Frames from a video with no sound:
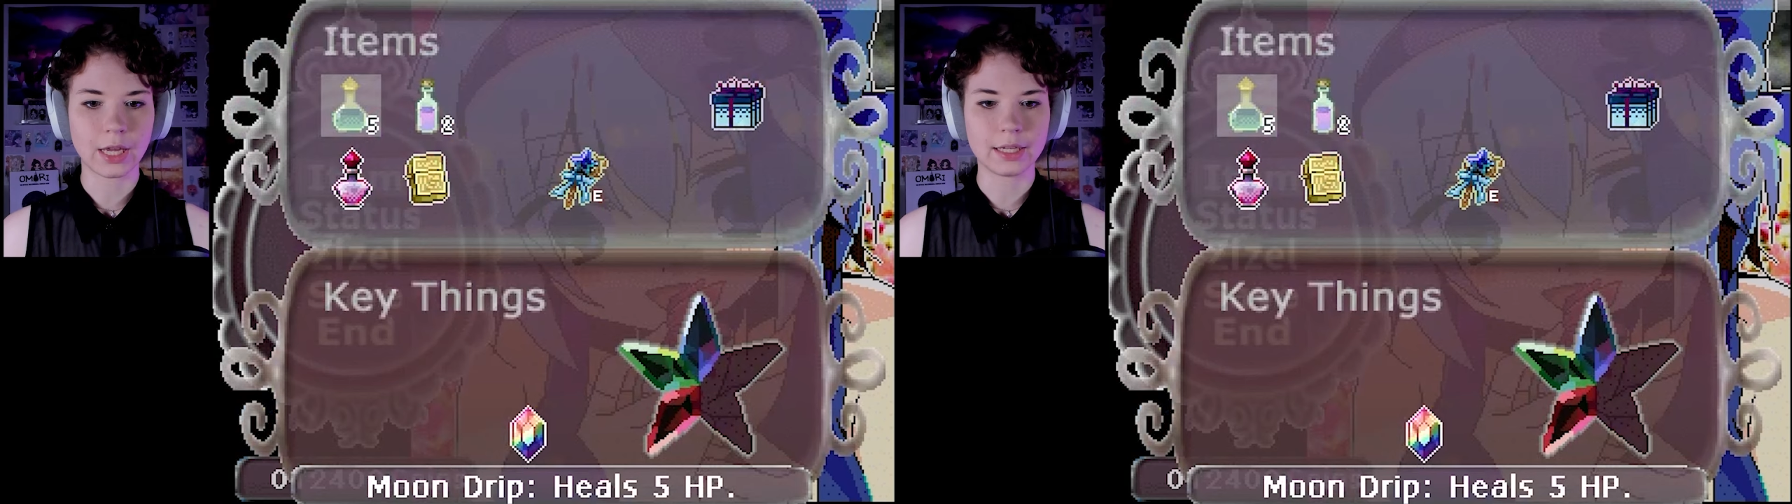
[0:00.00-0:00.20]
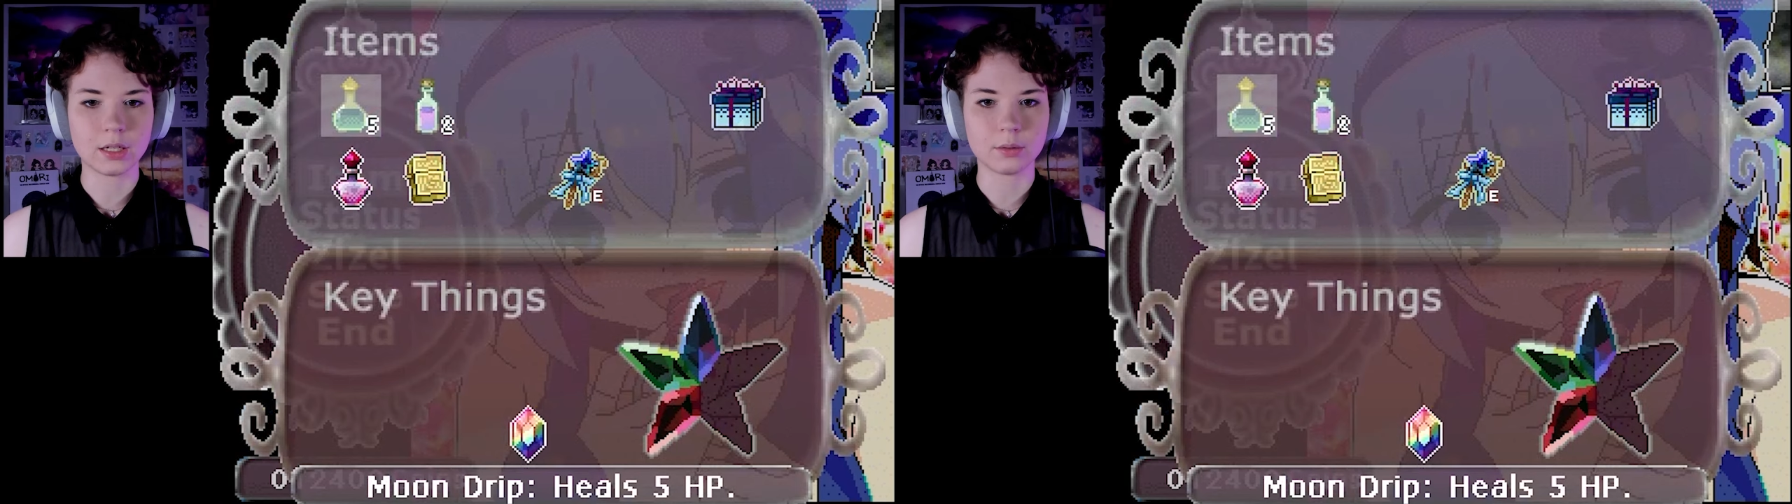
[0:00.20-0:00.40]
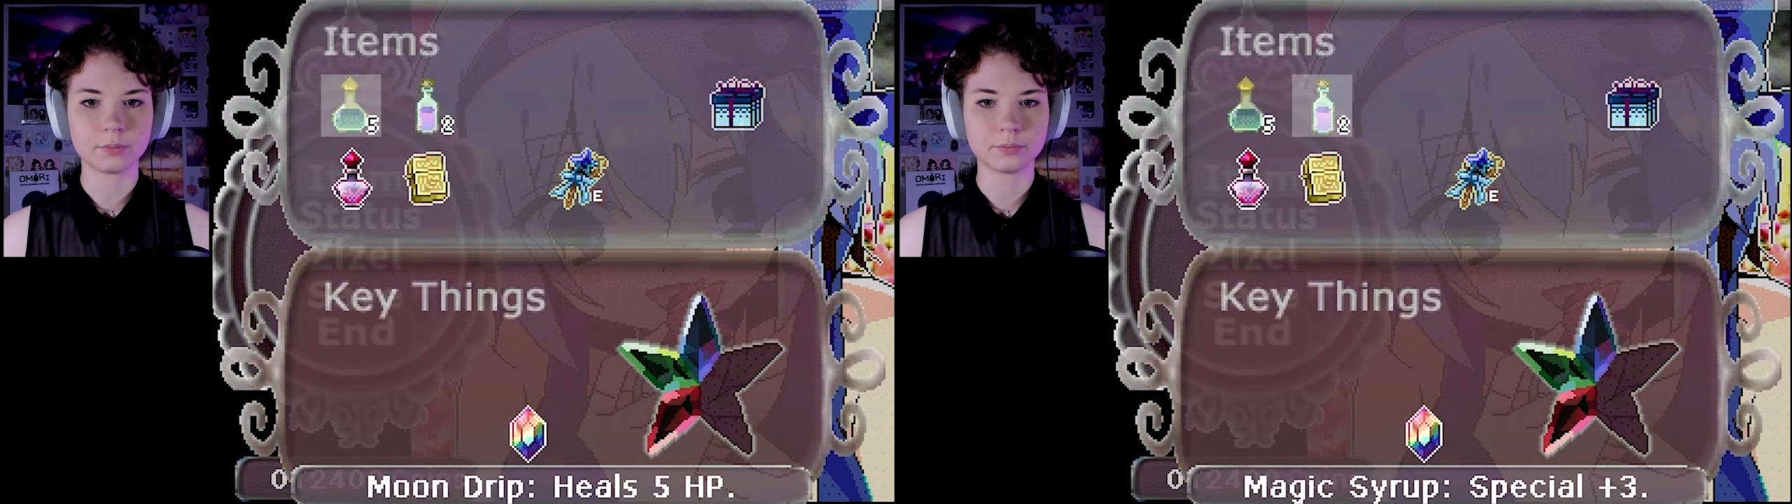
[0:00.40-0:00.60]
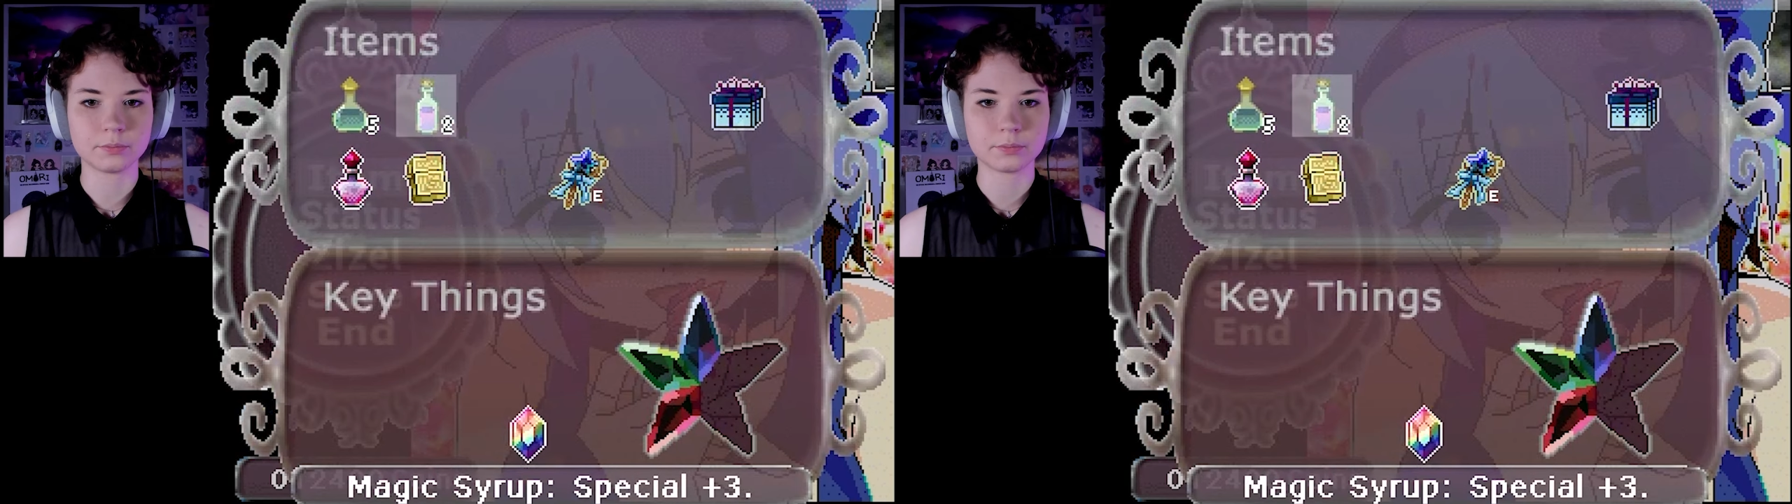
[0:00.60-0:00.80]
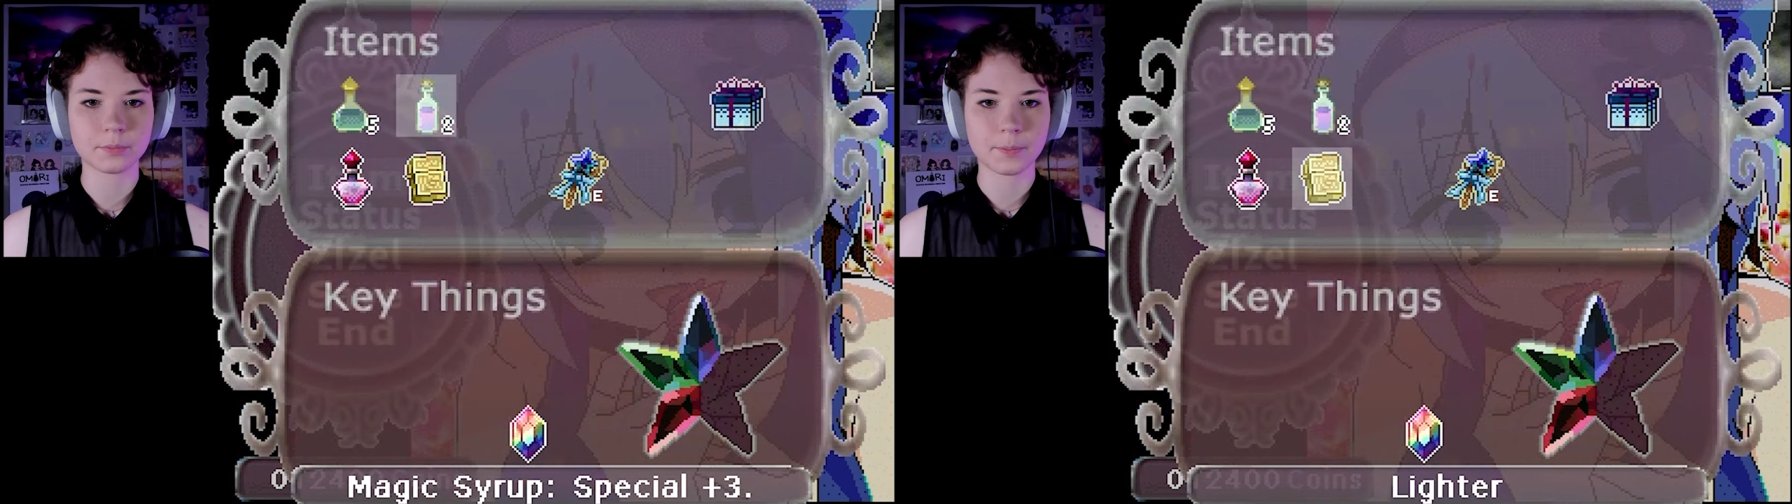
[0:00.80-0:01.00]
Item.
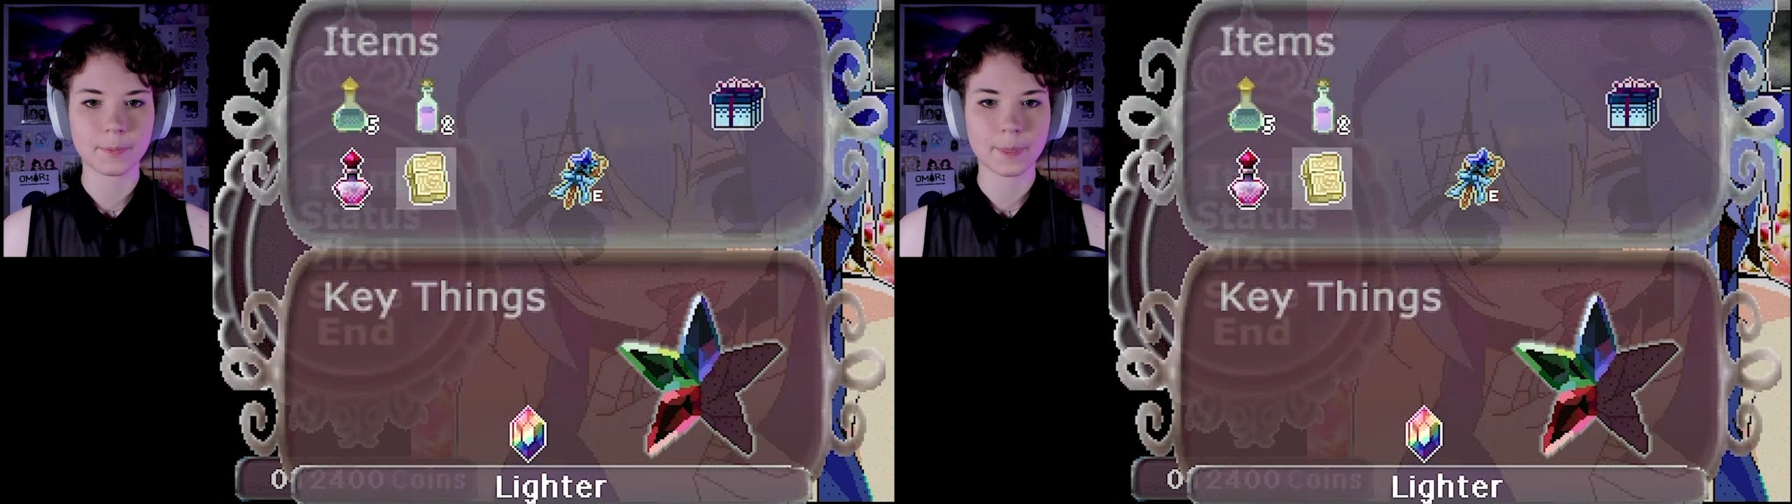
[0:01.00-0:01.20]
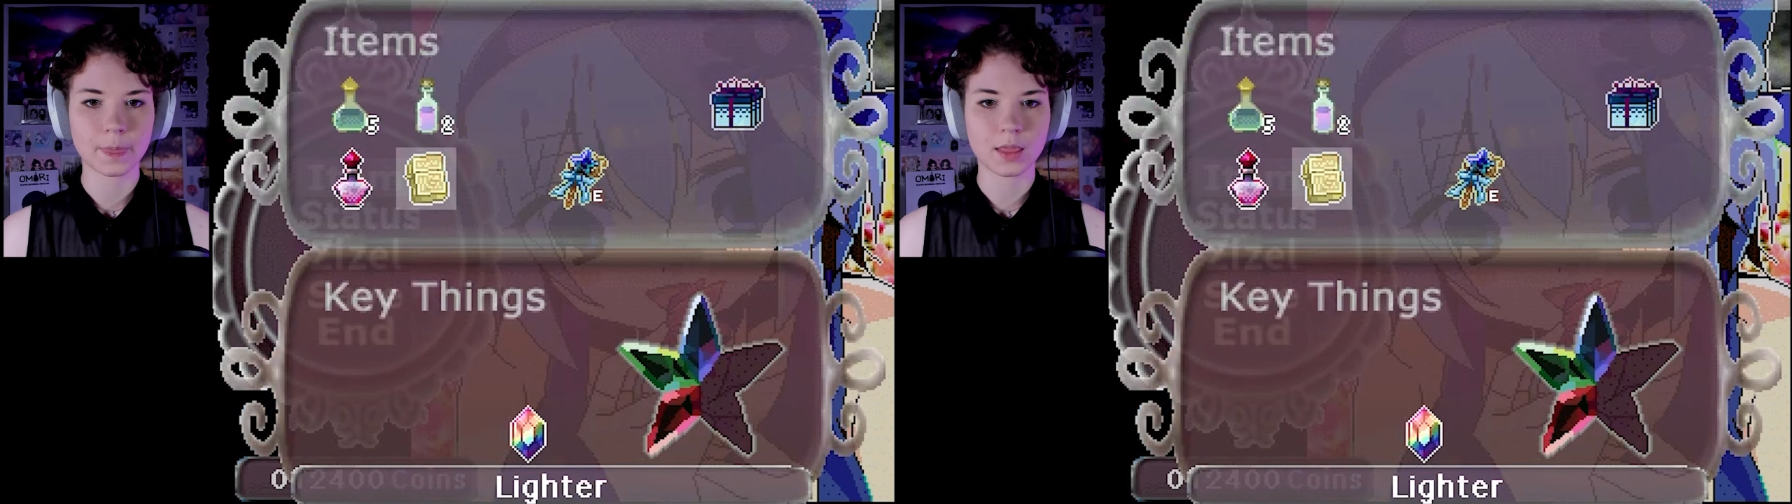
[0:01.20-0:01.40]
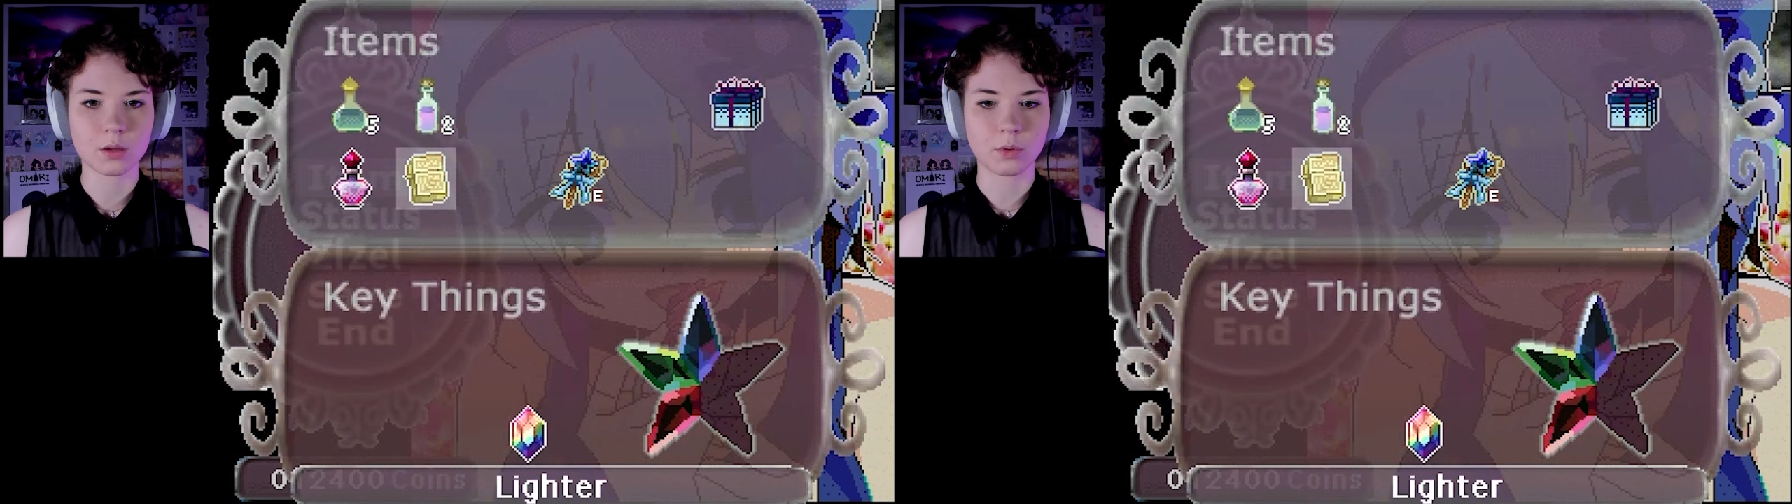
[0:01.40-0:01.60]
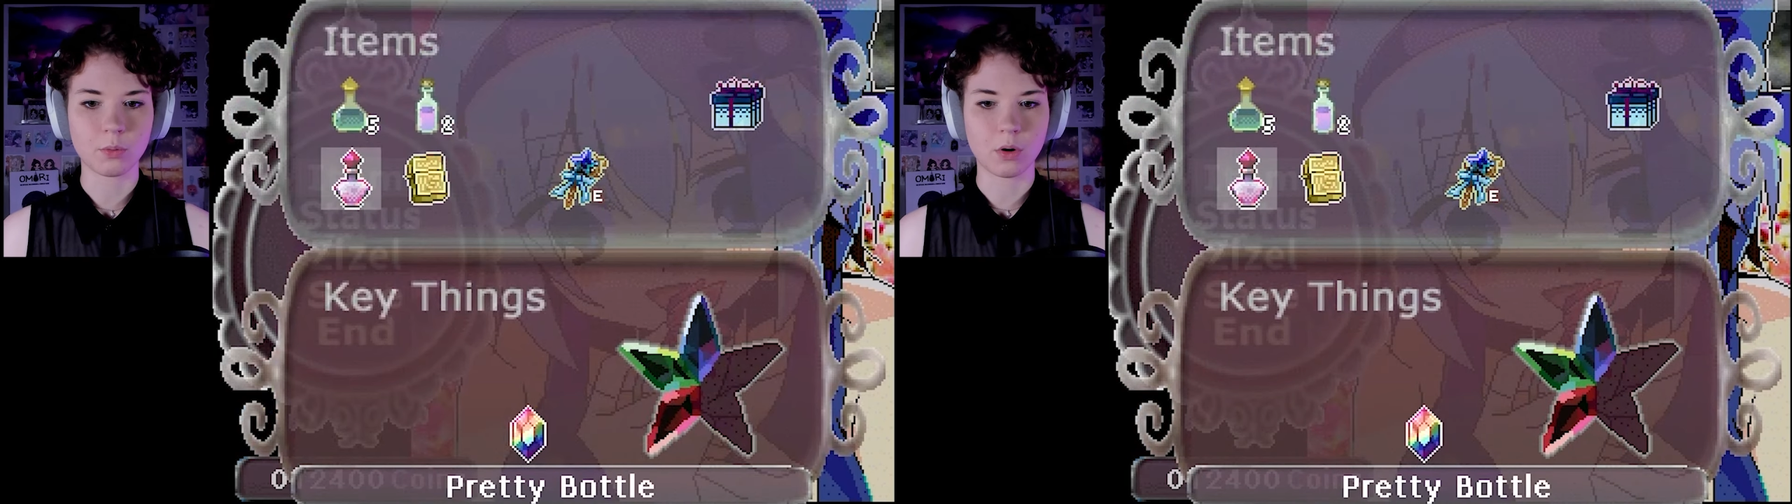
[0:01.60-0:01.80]
We